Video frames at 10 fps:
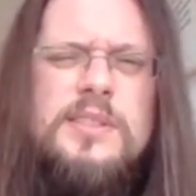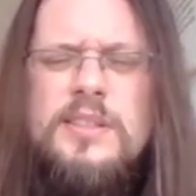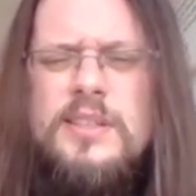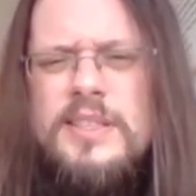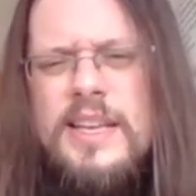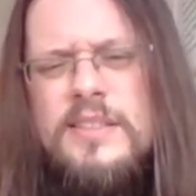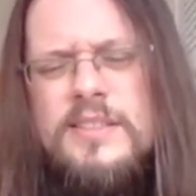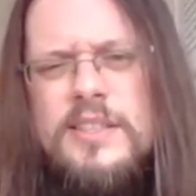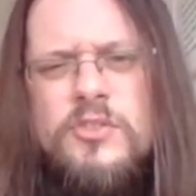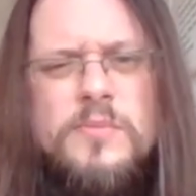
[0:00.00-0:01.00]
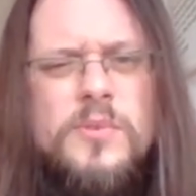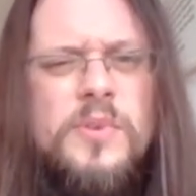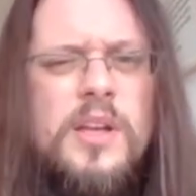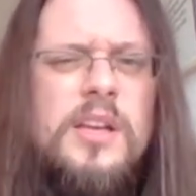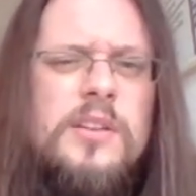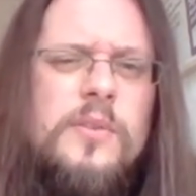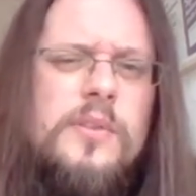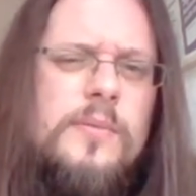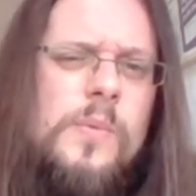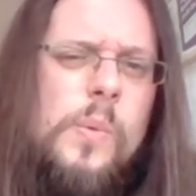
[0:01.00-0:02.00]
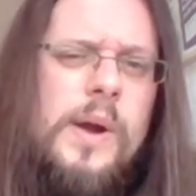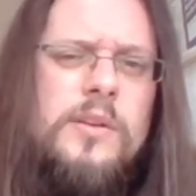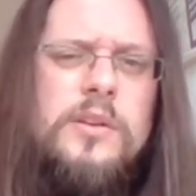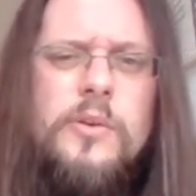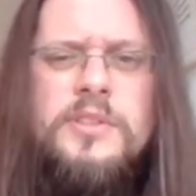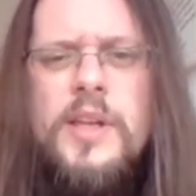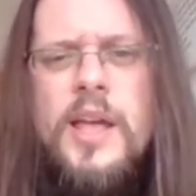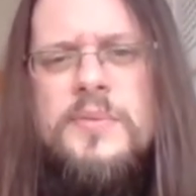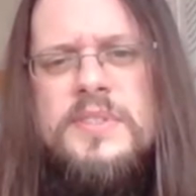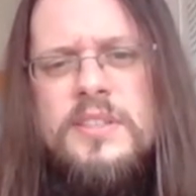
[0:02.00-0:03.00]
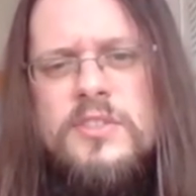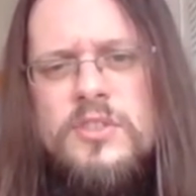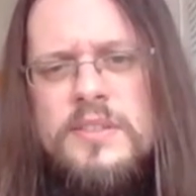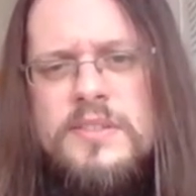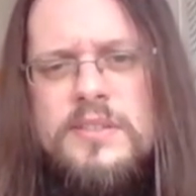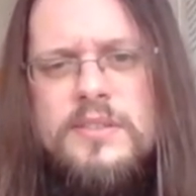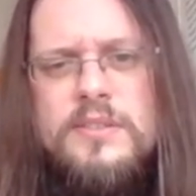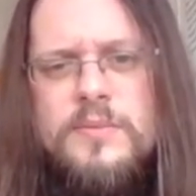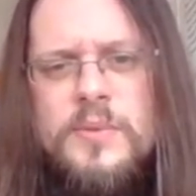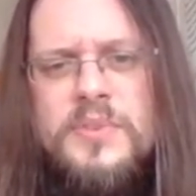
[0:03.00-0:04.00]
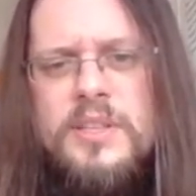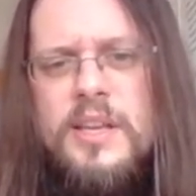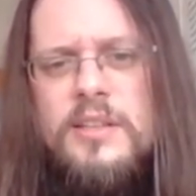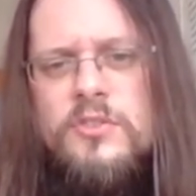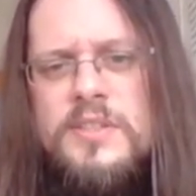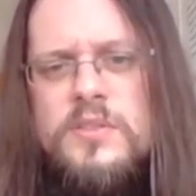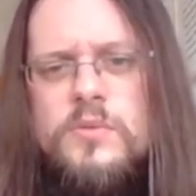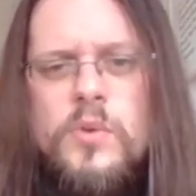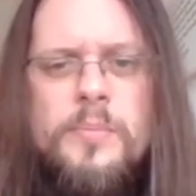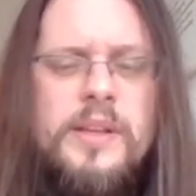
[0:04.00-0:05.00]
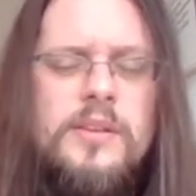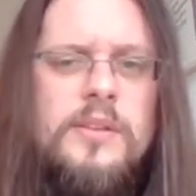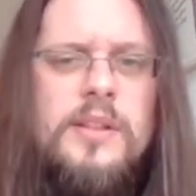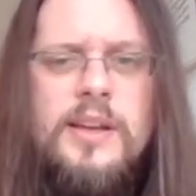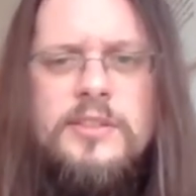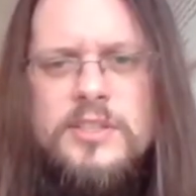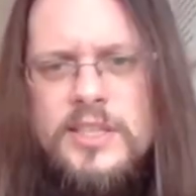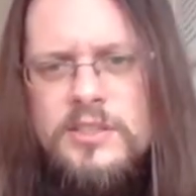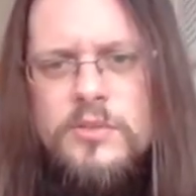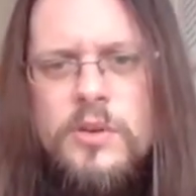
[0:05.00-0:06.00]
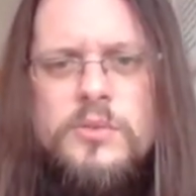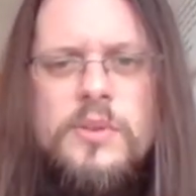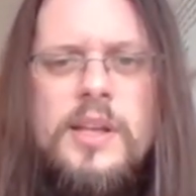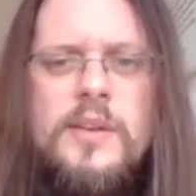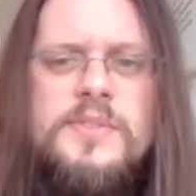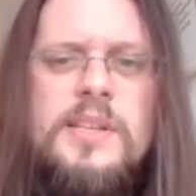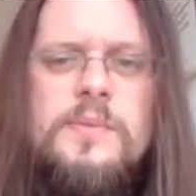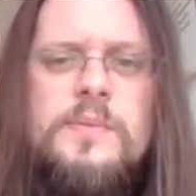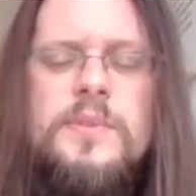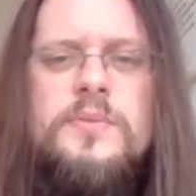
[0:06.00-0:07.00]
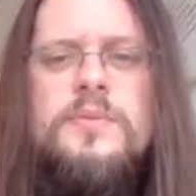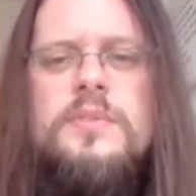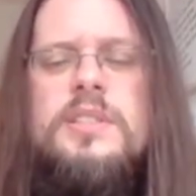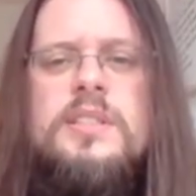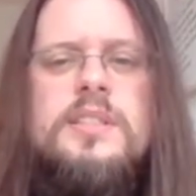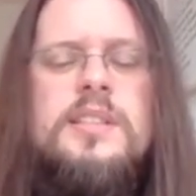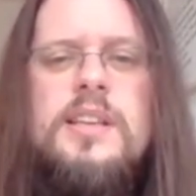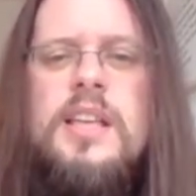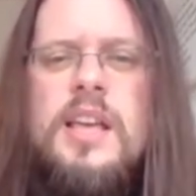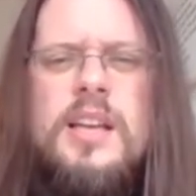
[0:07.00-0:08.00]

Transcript: again, such a move. Why are you going to f6 just with the king, just to drop back your knight? Then you go to f7 with the king.